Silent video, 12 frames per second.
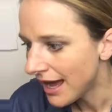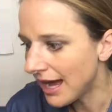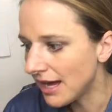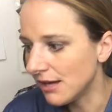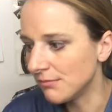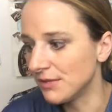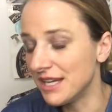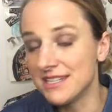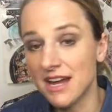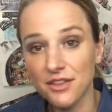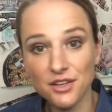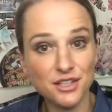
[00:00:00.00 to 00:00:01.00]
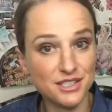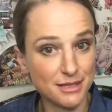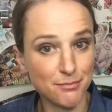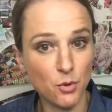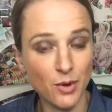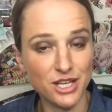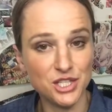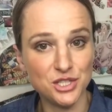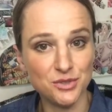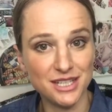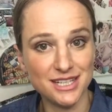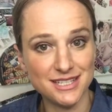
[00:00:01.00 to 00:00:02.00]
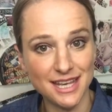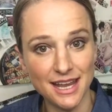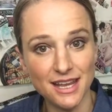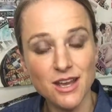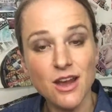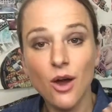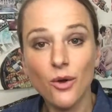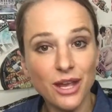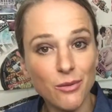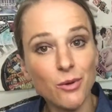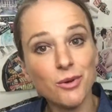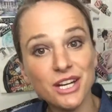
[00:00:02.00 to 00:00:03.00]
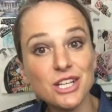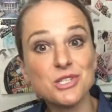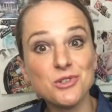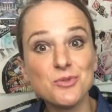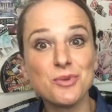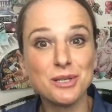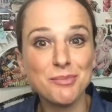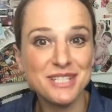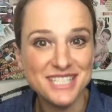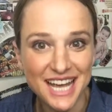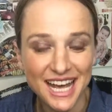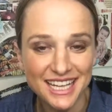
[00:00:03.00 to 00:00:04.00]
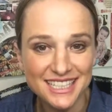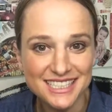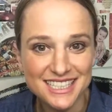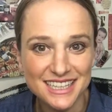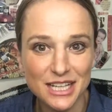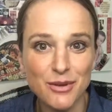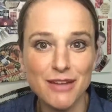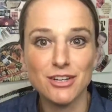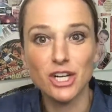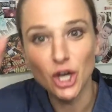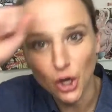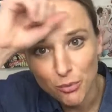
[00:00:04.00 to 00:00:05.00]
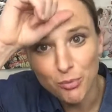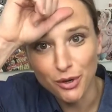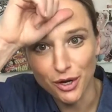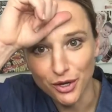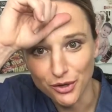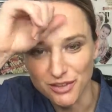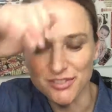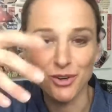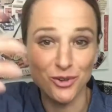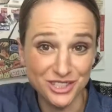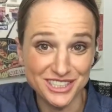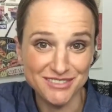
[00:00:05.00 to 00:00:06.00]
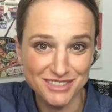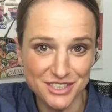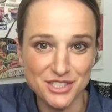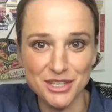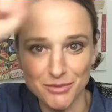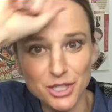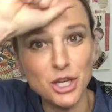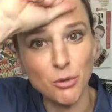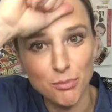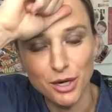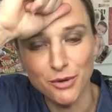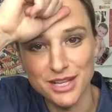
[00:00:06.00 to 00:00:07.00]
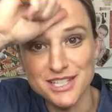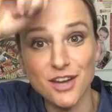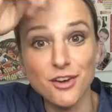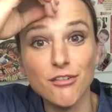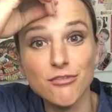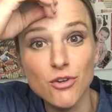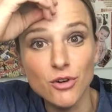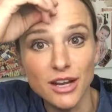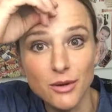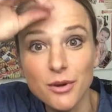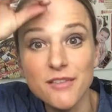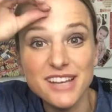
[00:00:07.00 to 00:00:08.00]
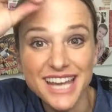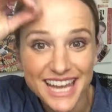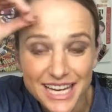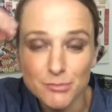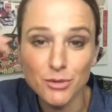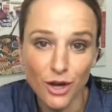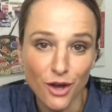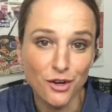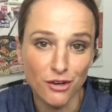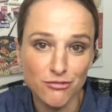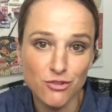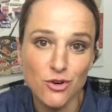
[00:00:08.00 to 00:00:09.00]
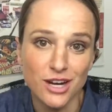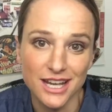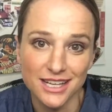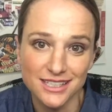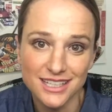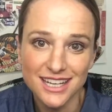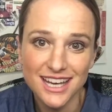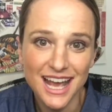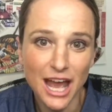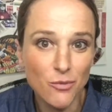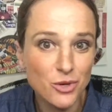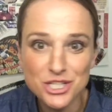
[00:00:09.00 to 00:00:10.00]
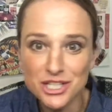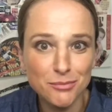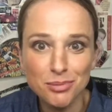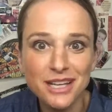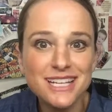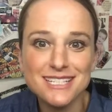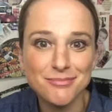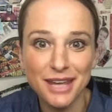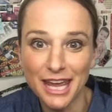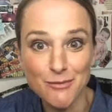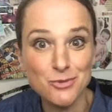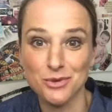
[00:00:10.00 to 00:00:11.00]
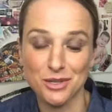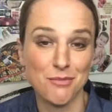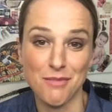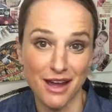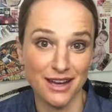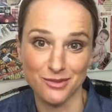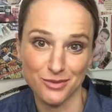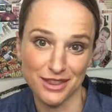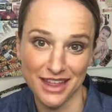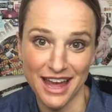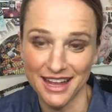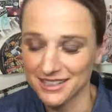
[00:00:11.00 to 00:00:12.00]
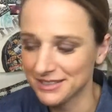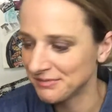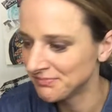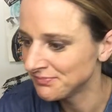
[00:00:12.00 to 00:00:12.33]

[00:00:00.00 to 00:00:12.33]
Another simple way to do it is say, okay, what we're going to do is we're going to pretend like we have a GoPro, if they're old enough to understand what a GoPro is, on our forehead. Or we have a camera on our forehead. And we're just going to play some games with our mind with that.